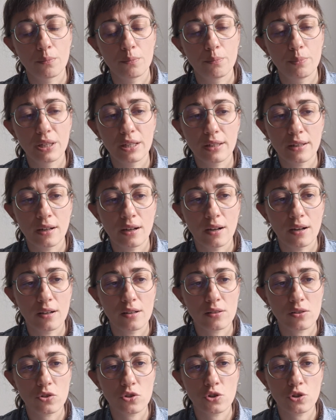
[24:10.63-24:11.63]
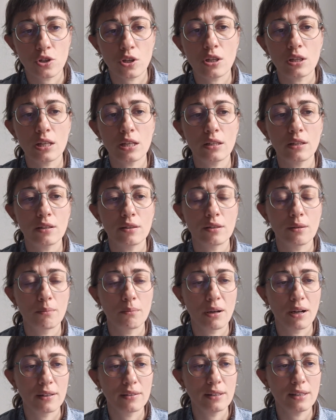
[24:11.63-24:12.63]
because she needed the
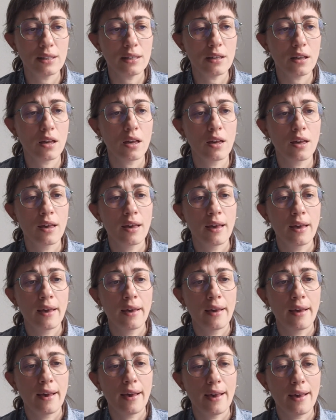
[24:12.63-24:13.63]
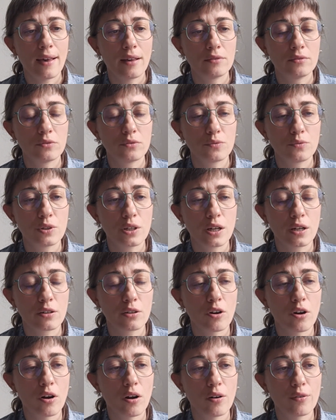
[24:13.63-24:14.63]
money. And we
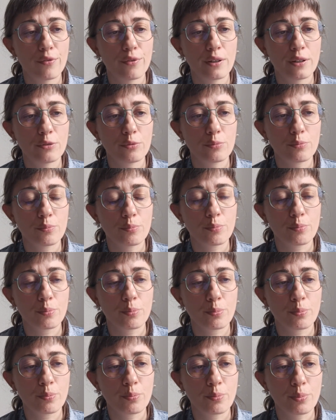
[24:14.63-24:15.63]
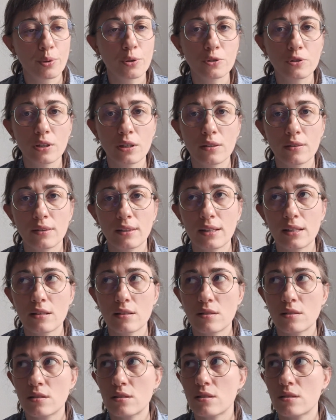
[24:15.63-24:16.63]
are often put in
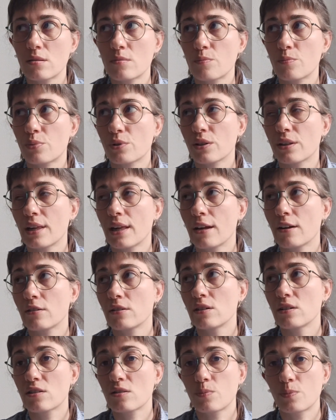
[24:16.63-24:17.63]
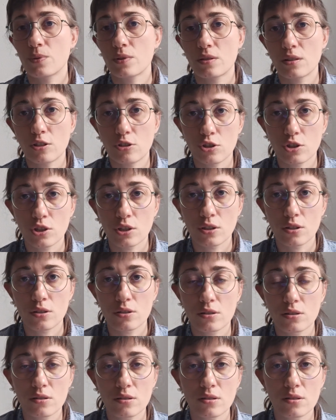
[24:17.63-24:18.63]
these precarious
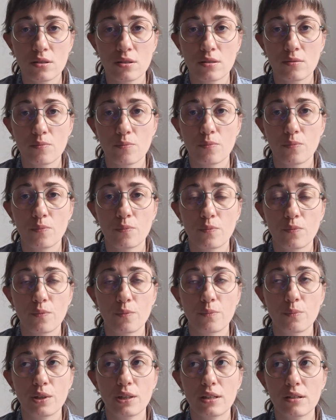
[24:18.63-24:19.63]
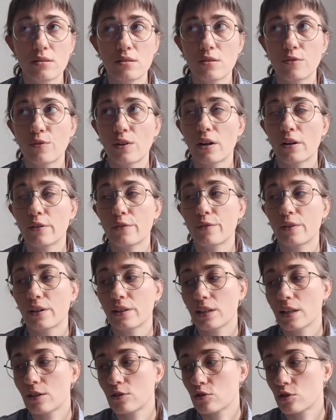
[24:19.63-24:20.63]
positions because of our
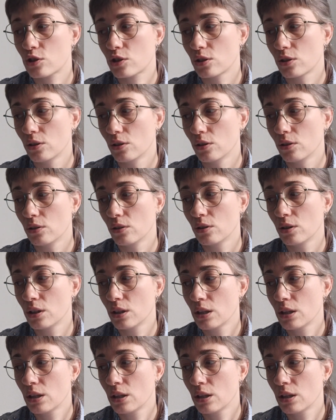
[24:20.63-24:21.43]
financial